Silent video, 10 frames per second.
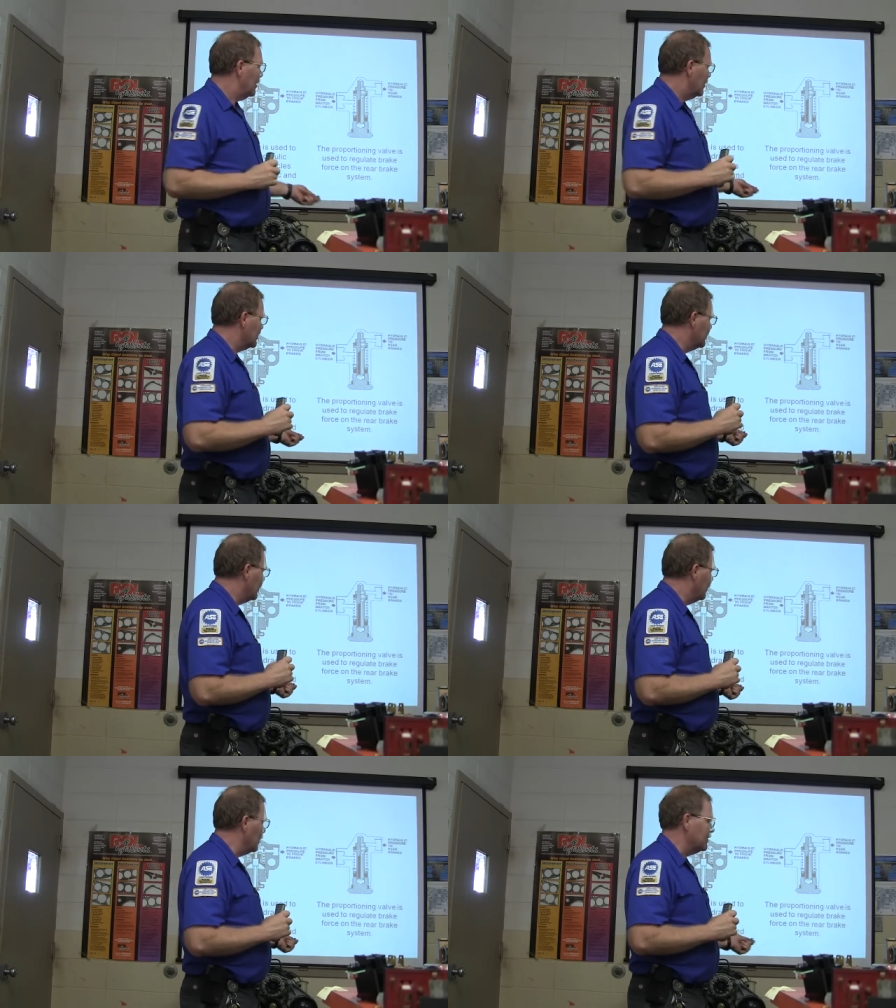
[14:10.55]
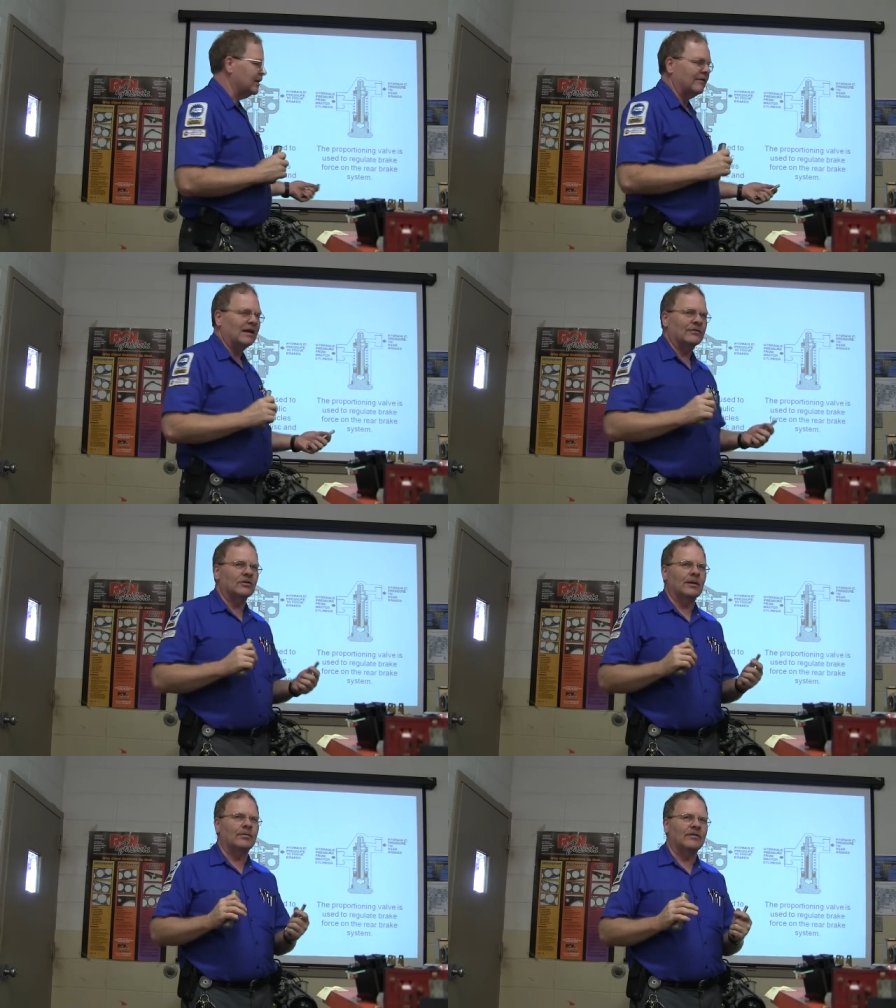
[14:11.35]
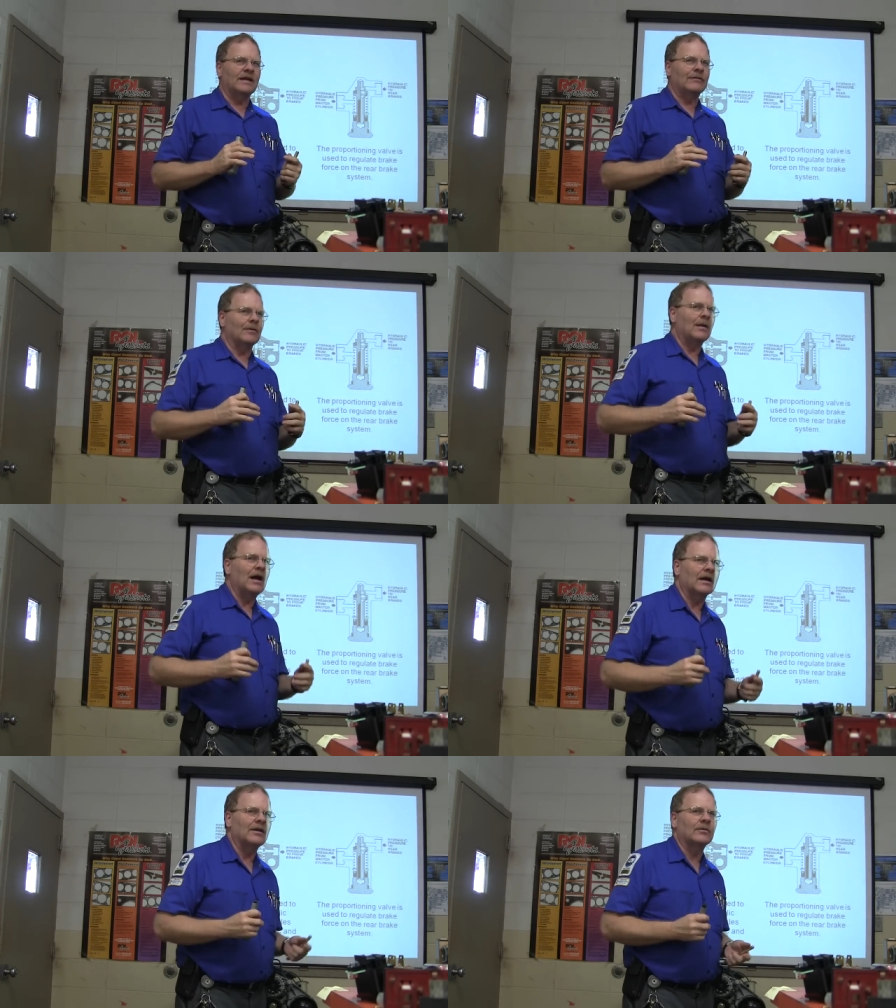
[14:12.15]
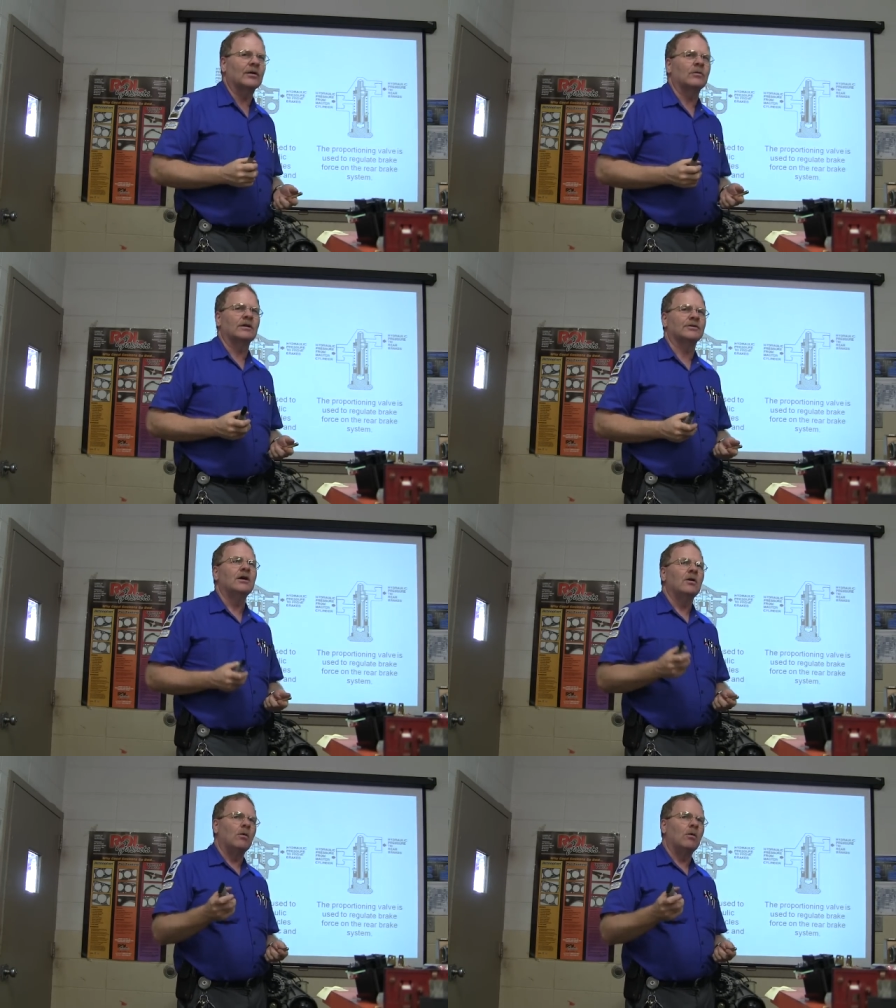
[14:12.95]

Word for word: because the proportioning valve's gonna prevent it from locking the rear wheels.